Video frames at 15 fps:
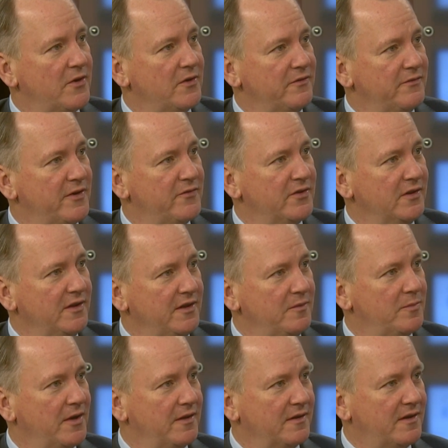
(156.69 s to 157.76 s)
very vividly
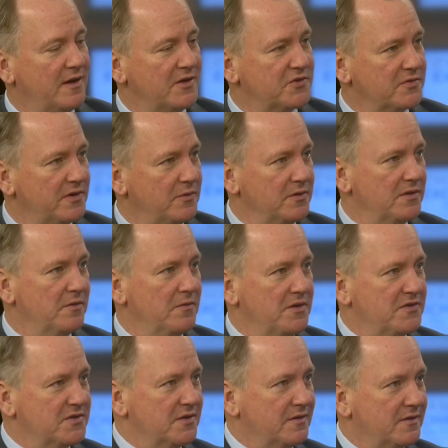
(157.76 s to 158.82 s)
by the country with the
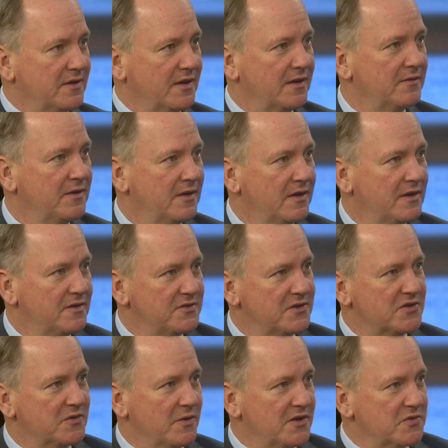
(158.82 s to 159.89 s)
recent
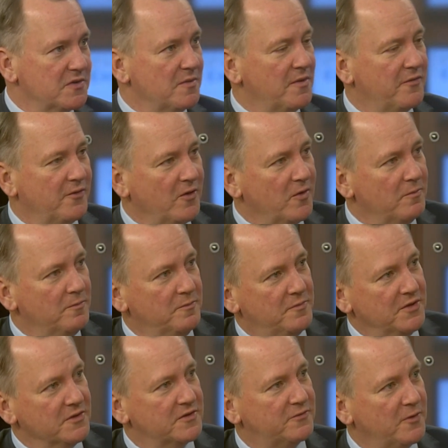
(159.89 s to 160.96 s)
situation with the Buffalo
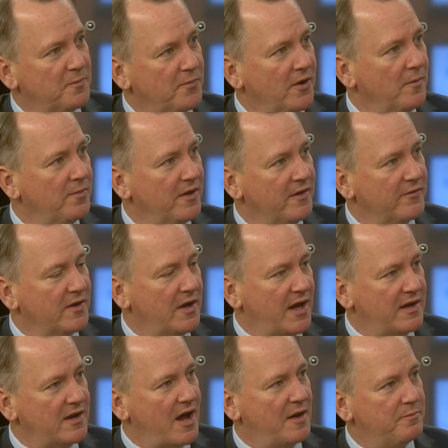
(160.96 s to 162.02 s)
Bills football player. If it
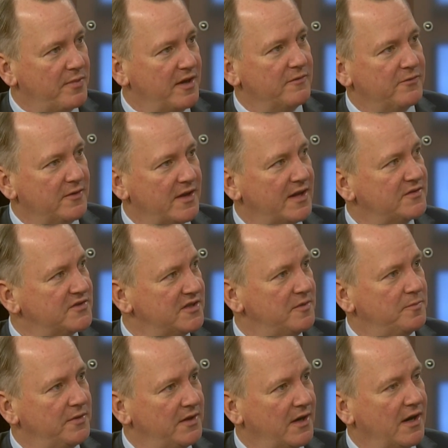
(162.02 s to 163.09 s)
had not been for that
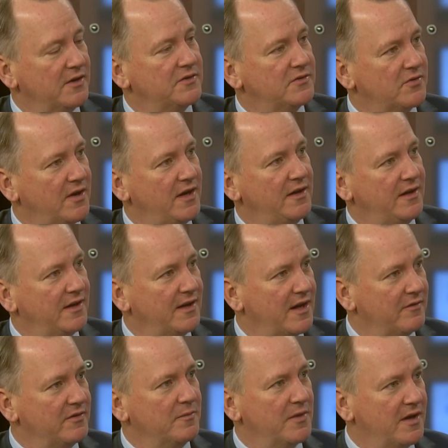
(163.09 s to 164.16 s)
CPR training and
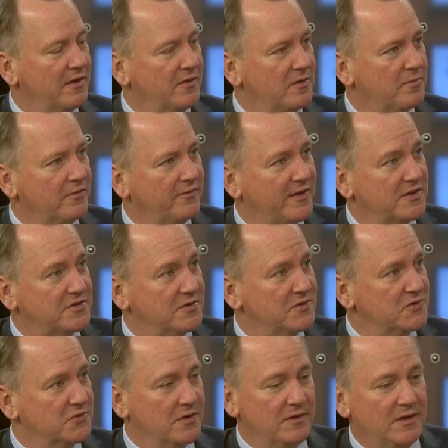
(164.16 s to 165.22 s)
having medical
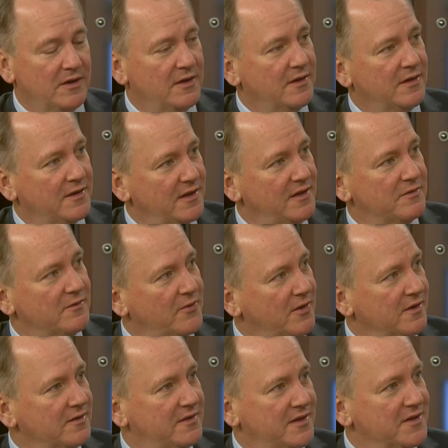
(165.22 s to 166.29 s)
professionals or even
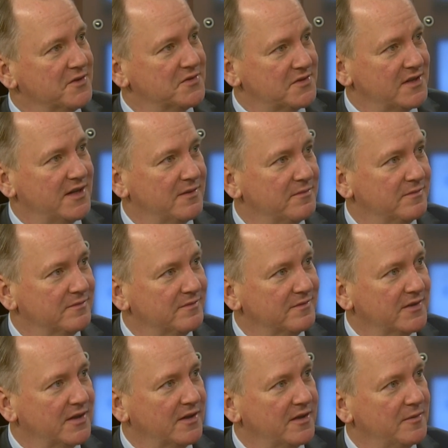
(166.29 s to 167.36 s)
volunteers,
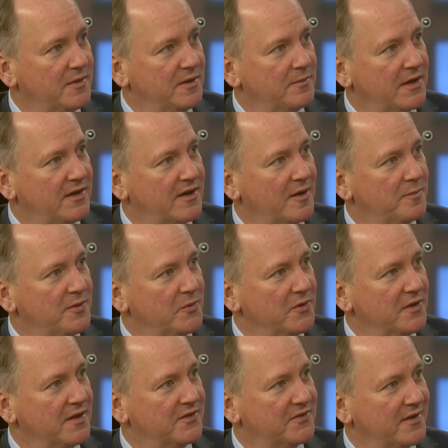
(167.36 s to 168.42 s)
you know, he might not be
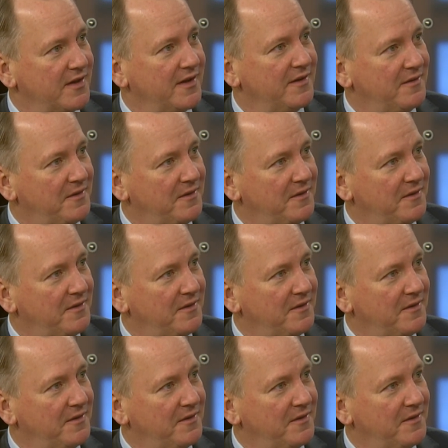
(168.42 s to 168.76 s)
with us today.